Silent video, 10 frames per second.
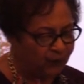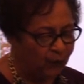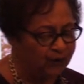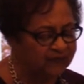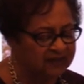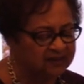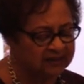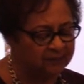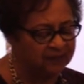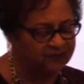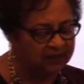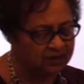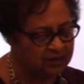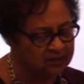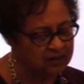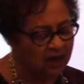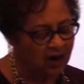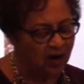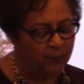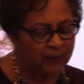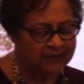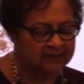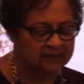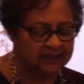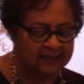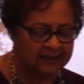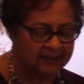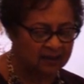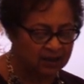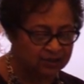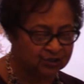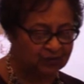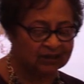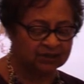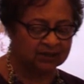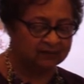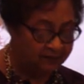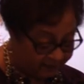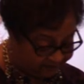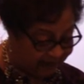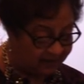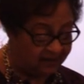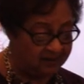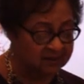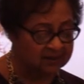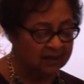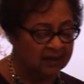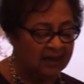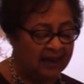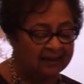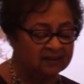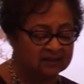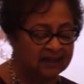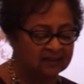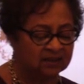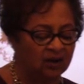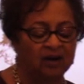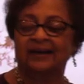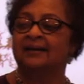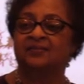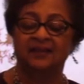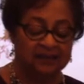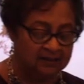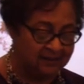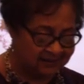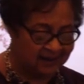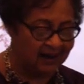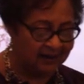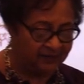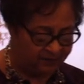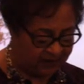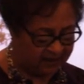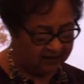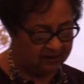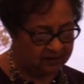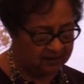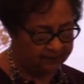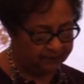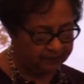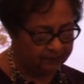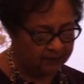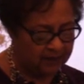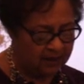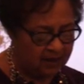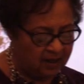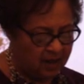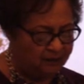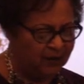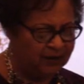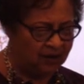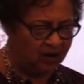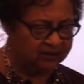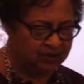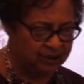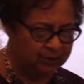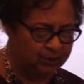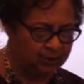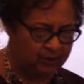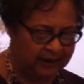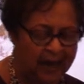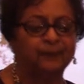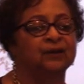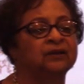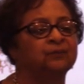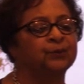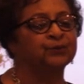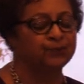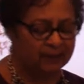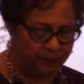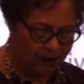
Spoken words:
4 of these subdivisions are presently in a construction phase, and 6 are in the design phase. Moving on to capital improvement